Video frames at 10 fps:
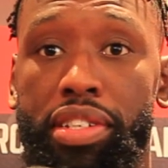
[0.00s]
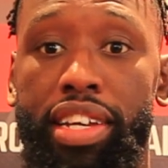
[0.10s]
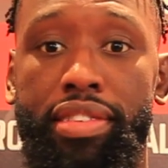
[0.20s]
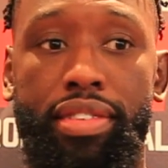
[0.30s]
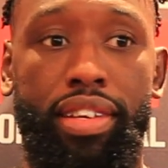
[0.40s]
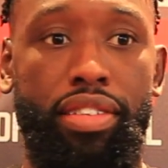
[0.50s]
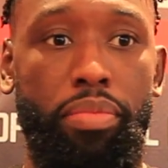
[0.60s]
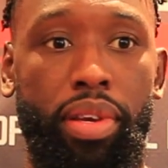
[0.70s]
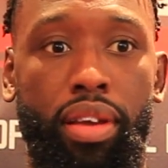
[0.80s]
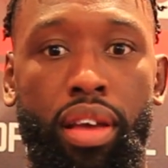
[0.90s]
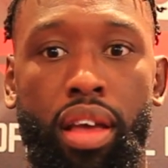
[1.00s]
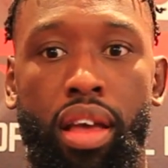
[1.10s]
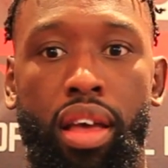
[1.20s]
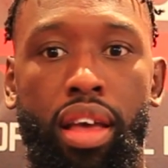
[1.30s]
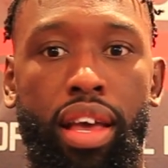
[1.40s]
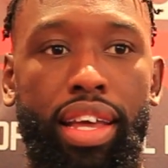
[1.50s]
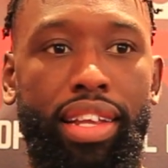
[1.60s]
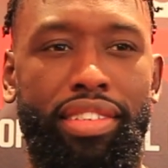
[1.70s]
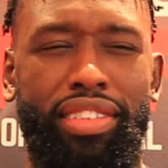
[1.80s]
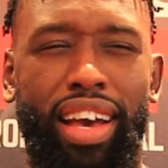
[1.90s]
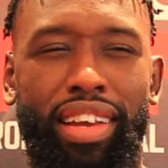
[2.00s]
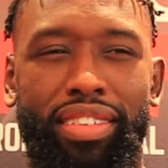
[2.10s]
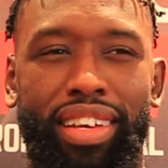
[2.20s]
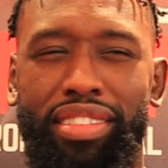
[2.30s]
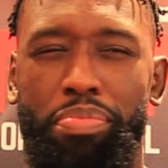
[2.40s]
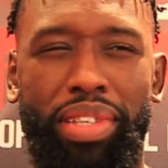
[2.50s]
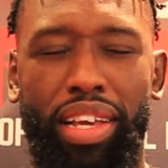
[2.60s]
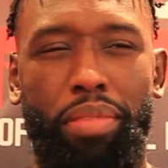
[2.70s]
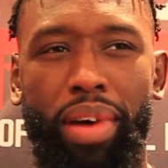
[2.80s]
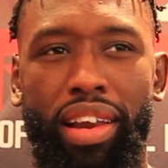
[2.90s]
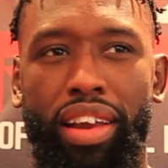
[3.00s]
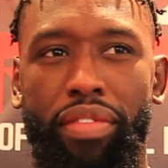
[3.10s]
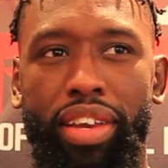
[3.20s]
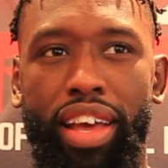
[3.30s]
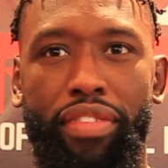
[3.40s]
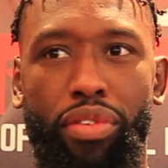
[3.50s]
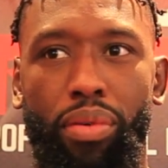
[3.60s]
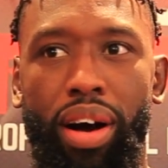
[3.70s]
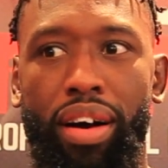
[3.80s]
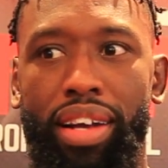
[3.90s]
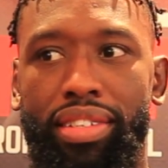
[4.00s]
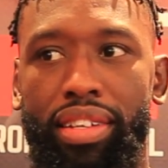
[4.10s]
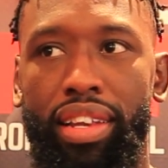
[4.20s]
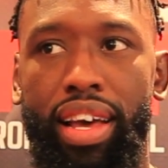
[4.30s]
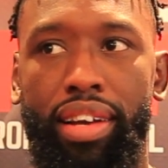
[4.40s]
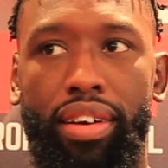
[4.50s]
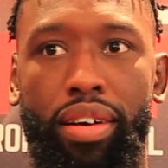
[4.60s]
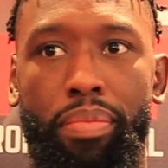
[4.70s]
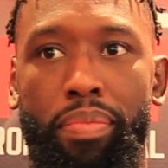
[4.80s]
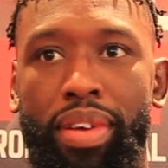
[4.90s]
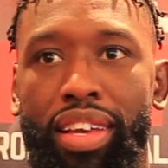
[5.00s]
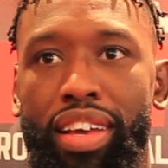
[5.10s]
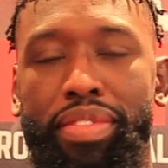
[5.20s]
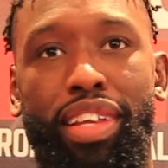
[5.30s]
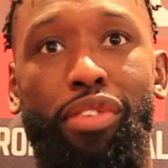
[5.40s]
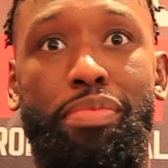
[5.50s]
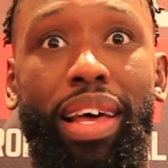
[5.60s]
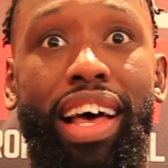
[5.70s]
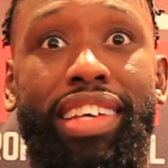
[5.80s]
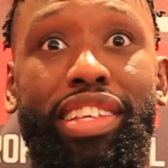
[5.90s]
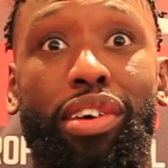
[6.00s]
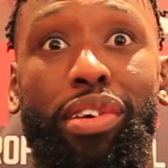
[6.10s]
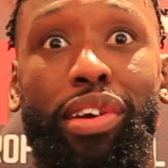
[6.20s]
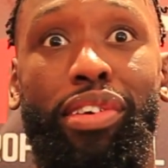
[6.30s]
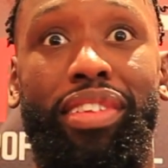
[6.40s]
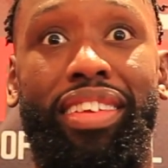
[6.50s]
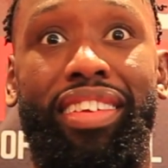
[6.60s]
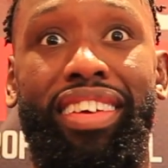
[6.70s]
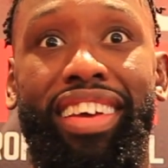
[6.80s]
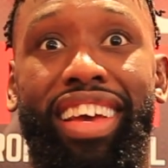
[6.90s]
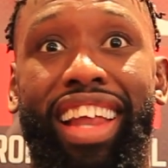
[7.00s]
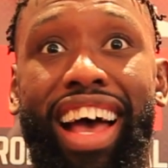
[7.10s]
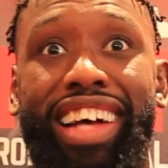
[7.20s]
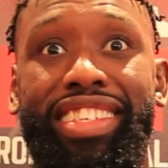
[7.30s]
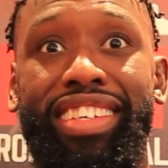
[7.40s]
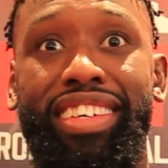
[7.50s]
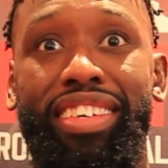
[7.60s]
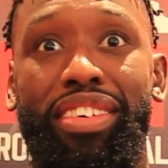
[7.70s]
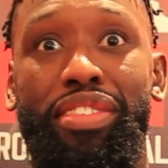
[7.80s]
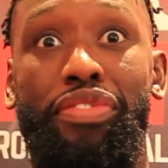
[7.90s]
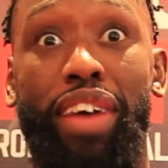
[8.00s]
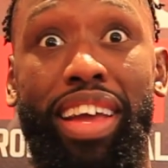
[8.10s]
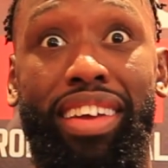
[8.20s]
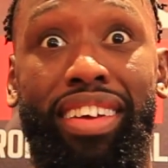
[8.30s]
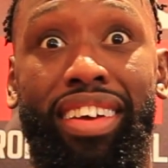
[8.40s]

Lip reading: Jason said to me. And it just kind of, I've just been thinking about it every day for a while, actually. Like, if today was my last day on earth and I had to fight,